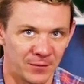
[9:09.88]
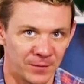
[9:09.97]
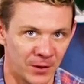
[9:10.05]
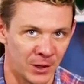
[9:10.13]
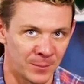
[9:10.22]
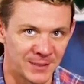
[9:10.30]

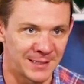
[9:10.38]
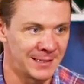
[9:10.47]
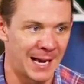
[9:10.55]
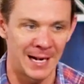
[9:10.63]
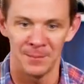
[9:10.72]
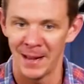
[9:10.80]
confirms it's
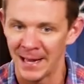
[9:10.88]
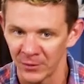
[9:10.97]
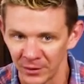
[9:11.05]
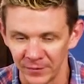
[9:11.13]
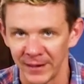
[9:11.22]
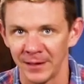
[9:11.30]
not a
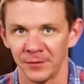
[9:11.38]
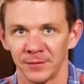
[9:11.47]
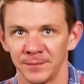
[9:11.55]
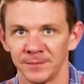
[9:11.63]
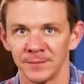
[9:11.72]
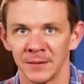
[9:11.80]
matter of
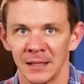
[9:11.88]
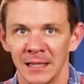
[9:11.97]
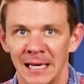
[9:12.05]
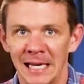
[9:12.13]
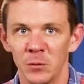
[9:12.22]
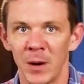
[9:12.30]
if.
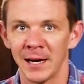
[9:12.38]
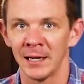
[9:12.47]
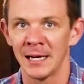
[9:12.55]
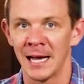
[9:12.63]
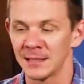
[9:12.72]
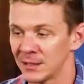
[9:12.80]
He
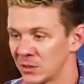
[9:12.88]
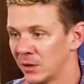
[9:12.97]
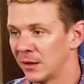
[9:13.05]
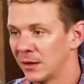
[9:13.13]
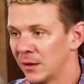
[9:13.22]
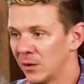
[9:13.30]

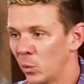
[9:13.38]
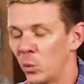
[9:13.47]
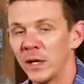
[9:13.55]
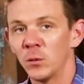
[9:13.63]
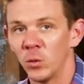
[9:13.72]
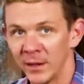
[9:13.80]
recognizes
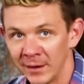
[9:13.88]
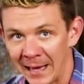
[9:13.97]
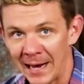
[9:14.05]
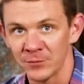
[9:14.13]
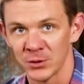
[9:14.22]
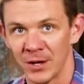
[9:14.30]
we will
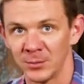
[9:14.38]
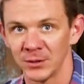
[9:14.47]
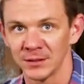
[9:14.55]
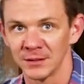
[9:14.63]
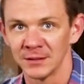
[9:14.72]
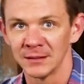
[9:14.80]
have
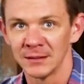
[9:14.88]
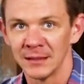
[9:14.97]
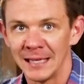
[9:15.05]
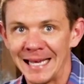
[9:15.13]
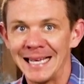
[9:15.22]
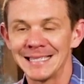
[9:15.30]
troubles.
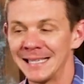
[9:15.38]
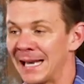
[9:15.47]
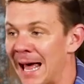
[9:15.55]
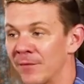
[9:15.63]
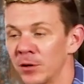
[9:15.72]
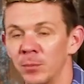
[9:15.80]
It's
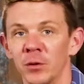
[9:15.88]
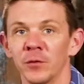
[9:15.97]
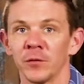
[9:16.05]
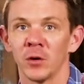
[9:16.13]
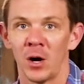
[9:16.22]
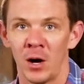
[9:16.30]
inevitable
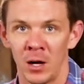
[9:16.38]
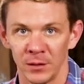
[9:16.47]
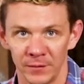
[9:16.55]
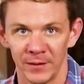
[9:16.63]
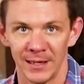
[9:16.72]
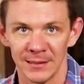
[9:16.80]
for
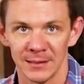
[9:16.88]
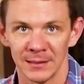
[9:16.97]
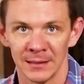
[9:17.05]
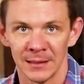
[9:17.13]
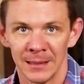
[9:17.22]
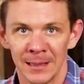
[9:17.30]
all of
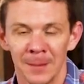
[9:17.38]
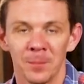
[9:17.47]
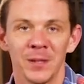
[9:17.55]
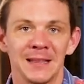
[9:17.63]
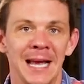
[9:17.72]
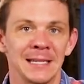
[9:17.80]
us,
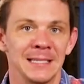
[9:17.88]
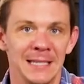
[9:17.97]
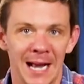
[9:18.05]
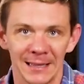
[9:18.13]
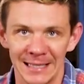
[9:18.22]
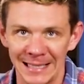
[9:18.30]
but that's
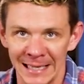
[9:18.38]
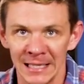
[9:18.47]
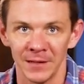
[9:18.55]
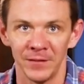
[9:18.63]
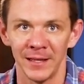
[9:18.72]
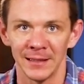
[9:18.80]
not the
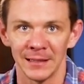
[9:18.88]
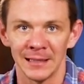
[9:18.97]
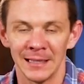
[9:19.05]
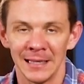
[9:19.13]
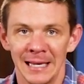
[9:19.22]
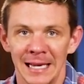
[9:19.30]
end of it.
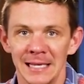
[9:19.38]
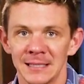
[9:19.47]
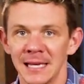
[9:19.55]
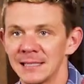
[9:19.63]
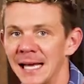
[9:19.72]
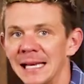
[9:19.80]
He
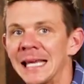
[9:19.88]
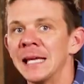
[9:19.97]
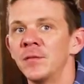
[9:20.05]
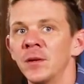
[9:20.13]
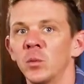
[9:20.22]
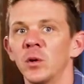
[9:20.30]
says that
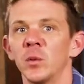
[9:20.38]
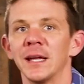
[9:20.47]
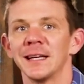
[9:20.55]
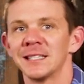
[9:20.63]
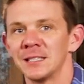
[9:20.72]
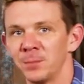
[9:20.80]
even when
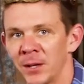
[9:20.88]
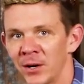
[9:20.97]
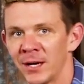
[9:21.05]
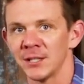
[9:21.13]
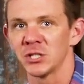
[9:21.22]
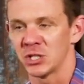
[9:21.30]
we
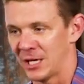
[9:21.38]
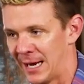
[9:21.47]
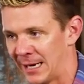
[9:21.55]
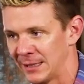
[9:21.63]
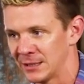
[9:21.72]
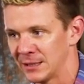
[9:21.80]
experience
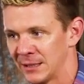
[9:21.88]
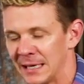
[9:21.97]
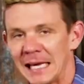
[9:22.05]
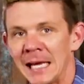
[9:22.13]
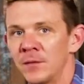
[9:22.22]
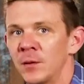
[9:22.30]
change,
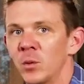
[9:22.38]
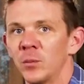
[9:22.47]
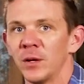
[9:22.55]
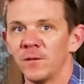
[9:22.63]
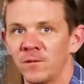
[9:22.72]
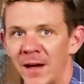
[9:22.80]
even
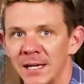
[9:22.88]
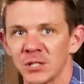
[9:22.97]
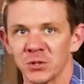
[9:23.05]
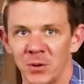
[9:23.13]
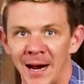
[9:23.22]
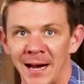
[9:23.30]
when we
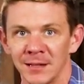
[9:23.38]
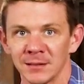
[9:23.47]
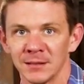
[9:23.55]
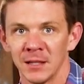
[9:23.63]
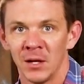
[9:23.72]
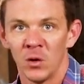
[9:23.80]
face
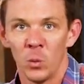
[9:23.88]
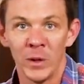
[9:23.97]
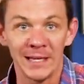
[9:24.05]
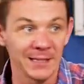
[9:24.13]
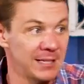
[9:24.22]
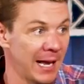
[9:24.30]
trials,
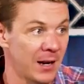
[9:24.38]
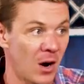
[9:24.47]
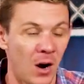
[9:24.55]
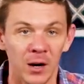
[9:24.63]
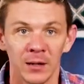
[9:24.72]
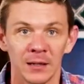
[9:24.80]
we can take
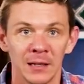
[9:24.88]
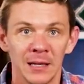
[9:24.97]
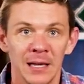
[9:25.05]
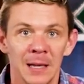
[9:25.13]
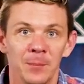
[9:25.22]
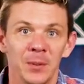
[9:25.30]
heart
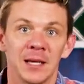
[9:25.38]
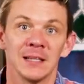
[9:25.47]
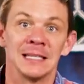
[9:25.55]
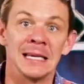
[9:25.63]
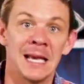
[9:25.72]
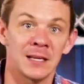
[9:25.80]

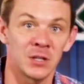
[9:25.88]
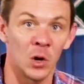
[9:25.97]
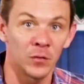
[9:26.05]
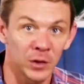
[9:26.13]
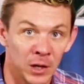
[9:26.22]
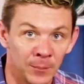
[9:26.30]
because he has
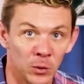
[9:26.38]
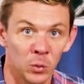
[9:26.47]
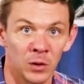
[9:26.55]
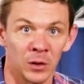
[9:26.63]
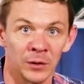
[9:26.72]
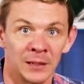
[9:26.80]
overcome the
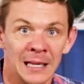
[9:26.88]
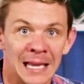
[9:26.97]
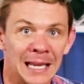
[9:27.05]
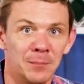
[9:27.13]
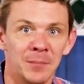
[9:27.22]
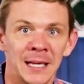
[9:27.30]
world.
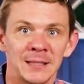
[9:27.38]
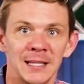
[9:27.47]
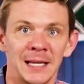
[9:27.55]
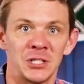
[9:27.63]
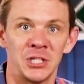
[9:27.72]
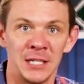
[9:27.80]
It means
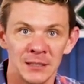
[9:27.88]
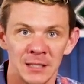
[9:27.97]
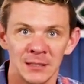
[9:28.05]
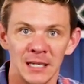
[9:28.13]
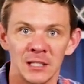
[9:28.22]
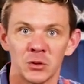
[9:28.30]
that
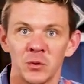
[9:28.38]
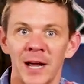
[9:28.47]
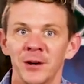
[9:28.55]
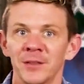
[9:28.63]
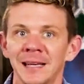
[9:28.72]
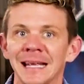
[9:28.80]
Jesus is
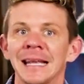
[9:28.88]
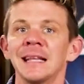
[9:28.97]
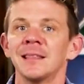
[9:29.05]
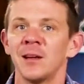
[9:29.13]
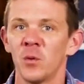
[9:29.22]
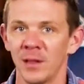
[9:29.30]
greater than
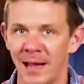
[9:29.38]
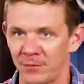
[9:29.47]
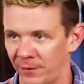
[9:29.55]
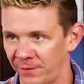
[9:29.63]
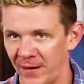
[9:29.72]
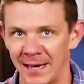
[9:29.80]
anything we'll
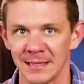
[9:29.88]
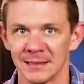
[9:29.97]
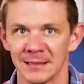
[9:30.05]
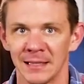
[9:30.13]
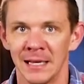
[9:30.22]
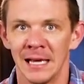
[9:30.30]
ever
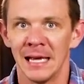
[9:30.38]
face.